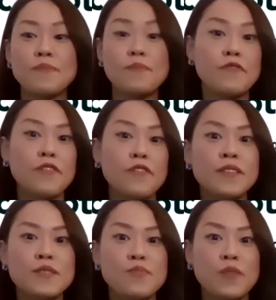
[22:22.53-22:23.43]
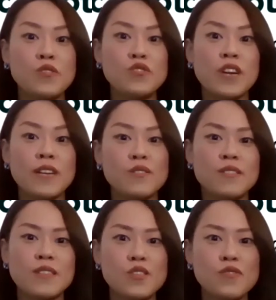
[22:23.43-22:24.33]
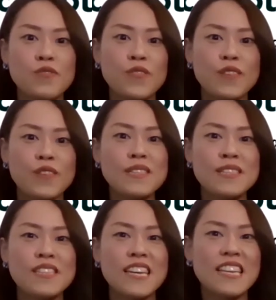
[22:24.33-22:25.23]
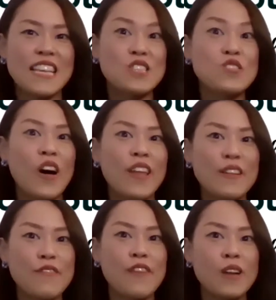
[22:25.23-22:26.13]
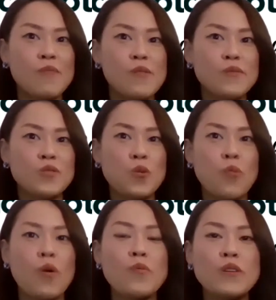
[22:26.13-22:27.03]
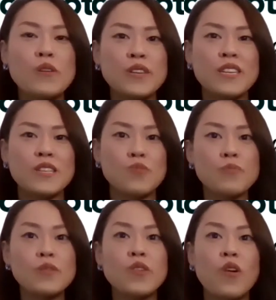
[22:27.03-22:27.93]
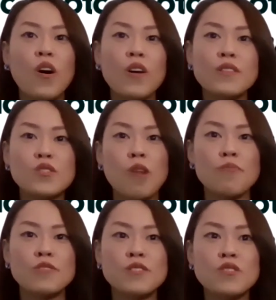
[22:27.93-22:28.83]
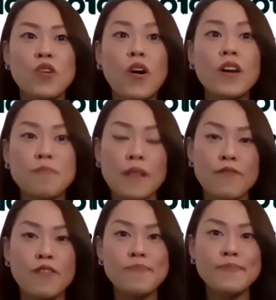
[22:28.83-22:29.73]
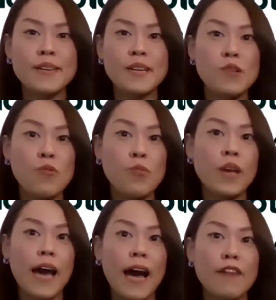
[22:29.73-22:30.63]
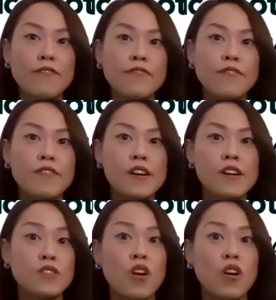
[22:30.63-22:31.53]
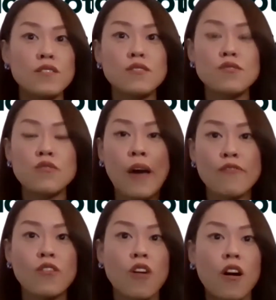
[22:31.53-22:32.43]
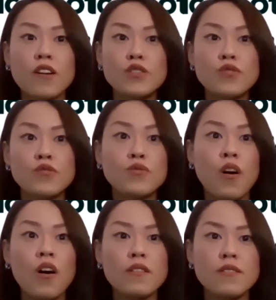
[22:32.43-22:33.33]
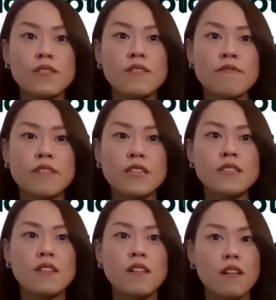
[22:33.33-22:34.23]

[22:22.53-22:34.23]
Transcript: before this, when you try to search for this, it's not available. So what we're doing is we're putting all these options on the platform. We have doctors who have gone on to do all these careers